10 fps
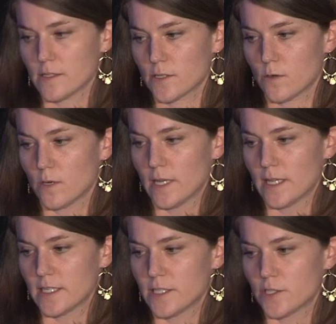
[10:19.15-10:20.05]
So
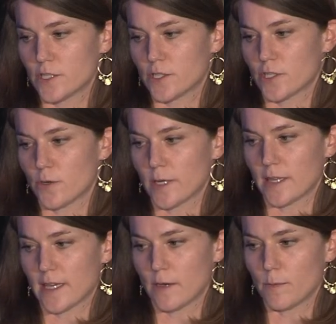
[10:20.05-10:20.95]
this is just
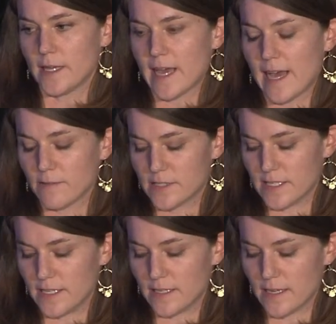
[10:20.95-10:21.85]
showing that we have
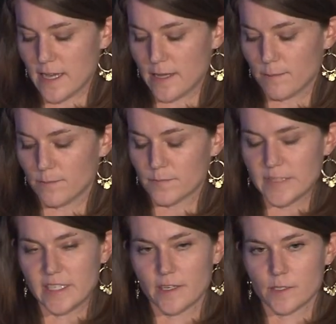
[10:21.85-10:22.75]
seen
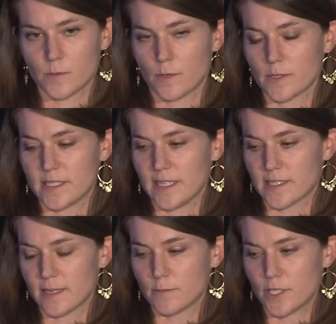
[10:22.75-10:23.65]
years where we're seeing
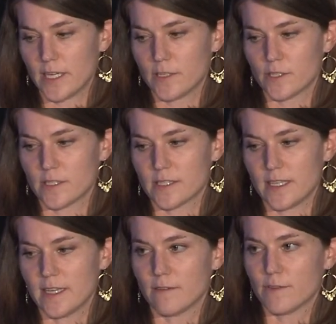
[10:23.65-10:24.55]
some changes
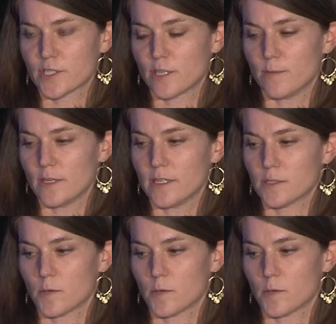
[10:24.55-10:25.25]
in fish communities.